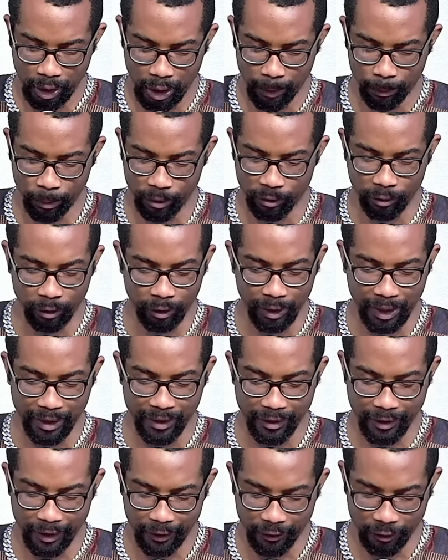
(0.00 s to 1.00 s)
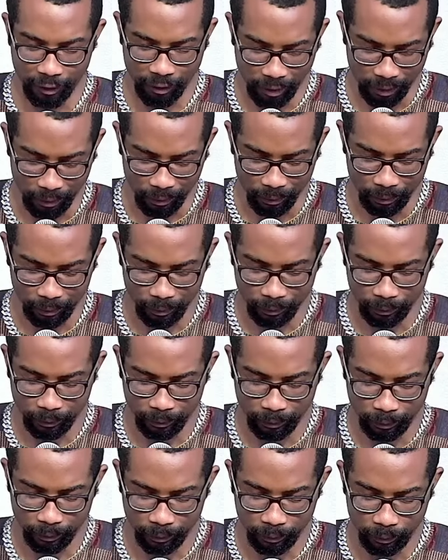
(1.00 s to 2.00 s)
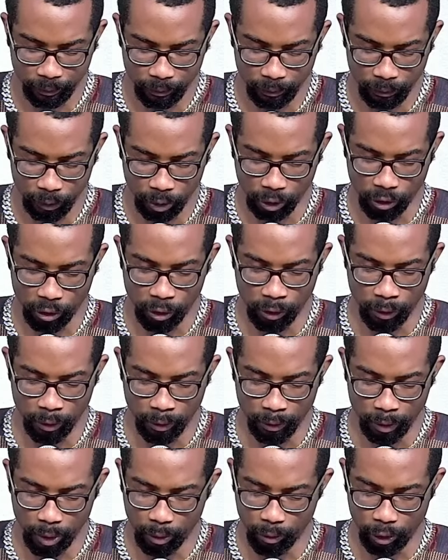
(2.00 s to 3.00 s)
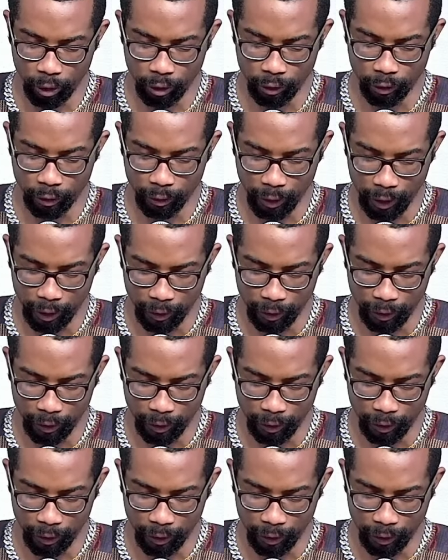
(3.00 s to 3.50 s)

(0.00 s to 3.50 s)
us not to assist you. Because you know what you're doing.